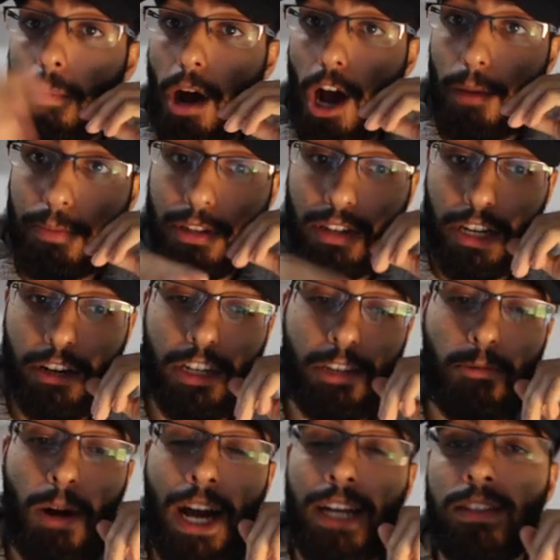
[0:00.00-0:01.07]
popularity
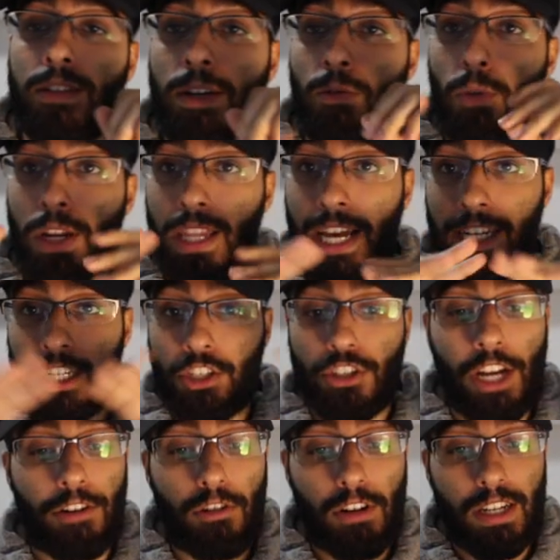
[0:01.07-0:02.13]
wise, what like the
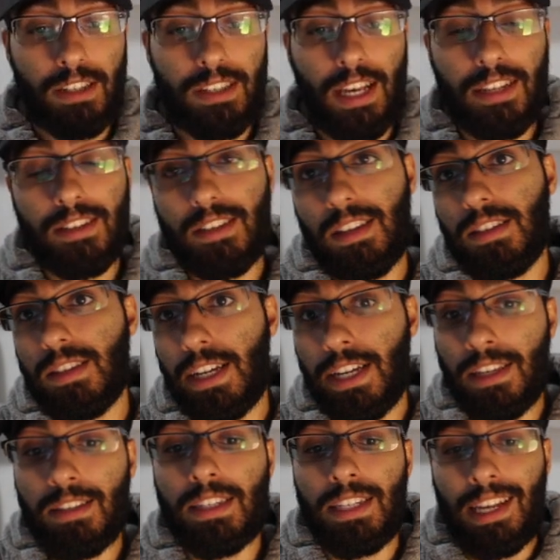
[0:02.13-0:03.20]
general consensus
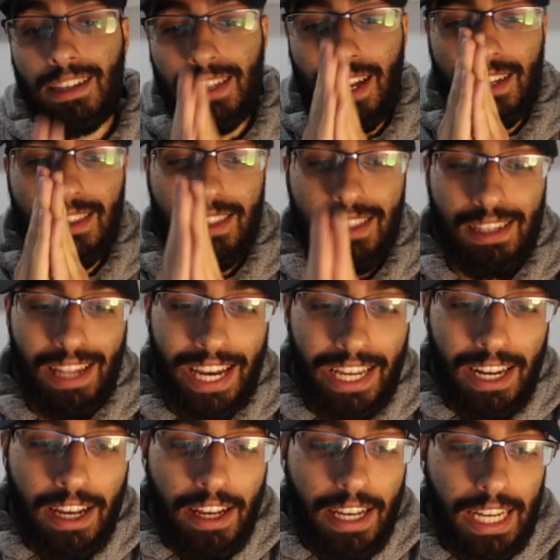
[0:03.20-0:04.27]
is that
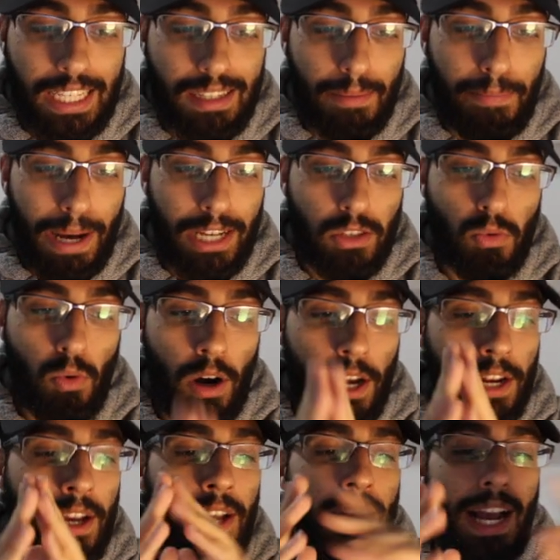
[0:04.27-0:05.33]
slate is the best
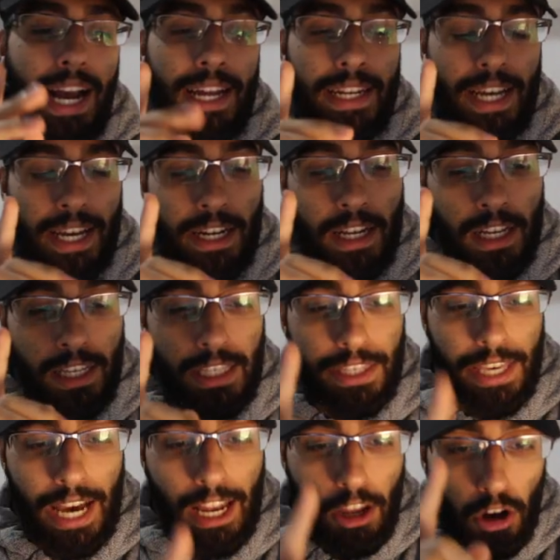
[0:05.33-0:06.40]
one, and then
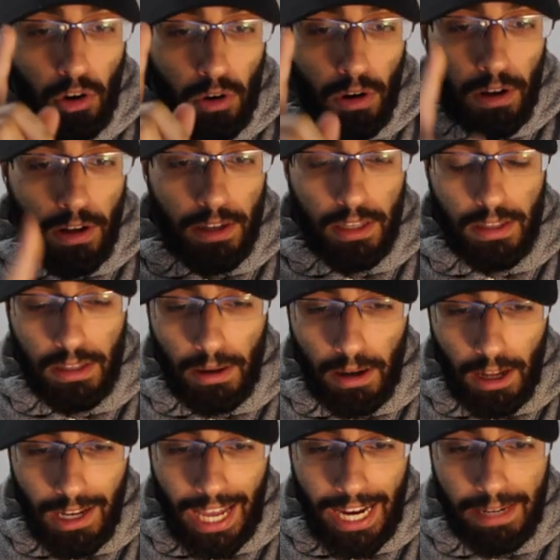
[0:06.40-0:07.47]
yellow,
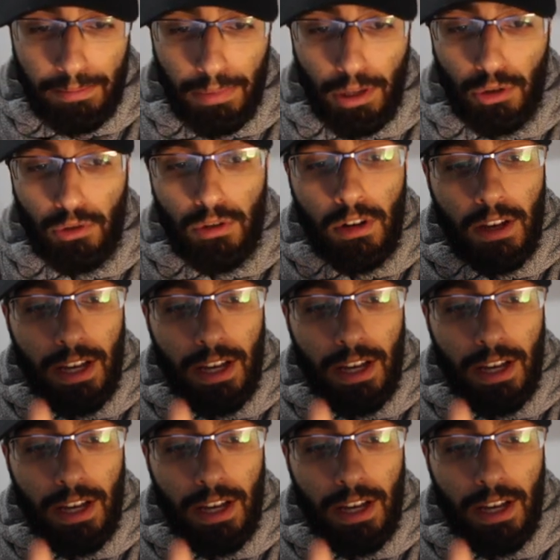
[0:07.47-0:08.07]
the light blue,